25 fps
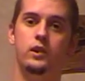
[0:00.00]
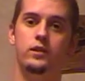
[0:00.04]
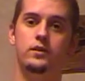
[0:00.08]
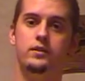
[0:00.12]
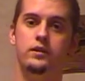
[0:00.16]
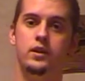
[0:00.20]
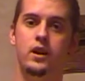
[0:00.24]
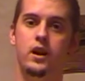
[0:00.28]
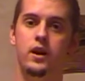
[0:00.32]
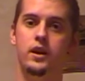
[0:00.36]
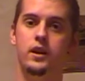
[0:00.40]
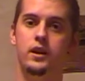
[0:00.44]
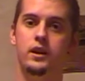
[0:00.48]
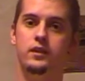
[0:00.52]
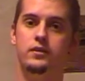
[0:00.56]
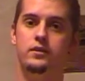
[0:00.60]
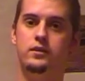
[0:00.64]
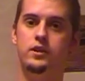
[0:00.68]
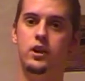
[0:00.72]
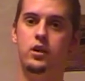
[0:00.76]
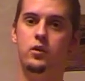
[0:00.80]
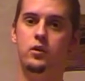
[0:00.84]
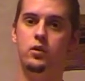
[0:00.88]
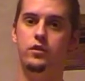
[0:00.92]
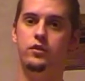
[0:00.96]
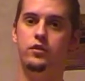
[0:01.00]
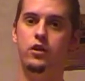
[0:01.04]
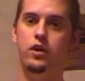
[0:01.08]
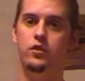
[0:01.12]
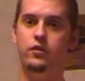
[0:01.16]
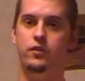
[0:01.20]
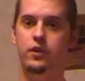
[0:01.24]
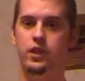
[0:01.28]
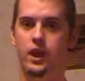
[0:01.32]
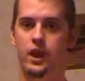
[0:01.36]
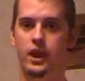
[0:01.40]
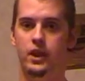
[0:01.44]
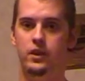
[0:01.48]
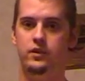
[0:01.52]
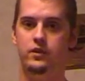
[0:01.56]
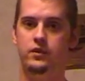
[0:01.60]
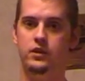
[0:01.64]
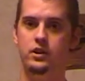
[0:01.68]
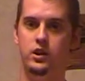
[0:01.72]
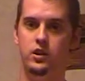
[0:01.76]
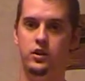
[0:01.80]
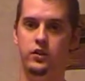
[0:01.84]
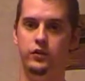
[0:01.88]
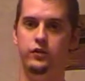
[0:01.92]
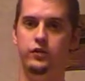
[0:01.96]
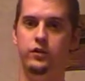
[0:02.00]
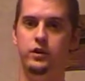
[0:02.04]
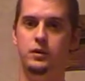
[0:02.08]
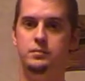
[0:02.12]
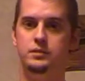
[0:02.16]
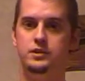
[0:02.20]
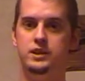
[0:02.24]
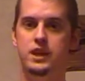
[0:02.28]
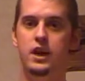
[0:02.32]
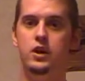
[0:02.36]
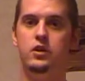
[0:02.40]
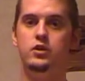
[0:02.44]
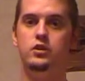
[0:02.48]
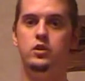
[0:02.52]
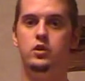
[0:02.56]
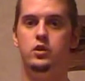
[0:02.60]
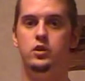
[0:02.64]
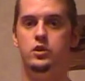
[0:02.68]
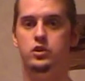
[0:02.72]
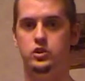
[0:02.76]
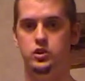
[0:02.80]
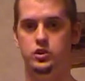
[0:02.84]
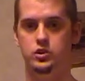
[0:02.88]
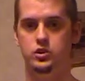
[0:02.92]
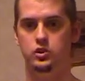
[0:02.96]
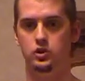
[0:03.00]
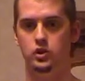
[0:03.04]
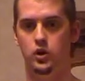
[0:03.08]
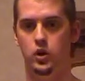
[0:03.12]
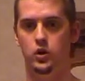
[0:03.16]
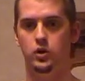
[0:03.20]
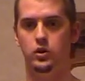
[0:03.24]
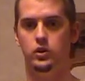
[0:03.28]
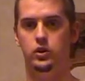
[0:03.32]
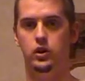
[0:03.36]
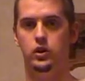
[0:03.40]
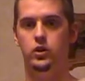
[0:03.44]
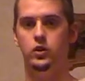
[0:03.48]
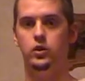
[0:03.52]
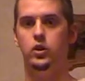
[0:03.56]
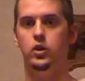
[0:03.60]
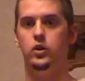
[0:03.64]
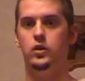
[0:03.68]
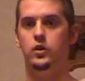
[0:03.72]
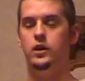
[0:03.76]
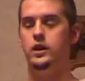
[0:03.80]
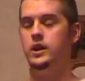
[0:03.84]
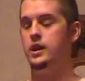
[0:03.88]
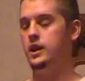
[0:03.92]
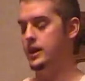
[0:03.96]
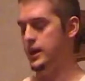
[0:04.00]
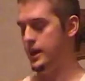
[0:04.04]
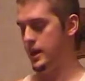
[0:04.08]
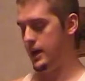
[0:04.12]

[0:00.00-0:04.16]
It's not a revolver that has, you know, flips out and you can just load it.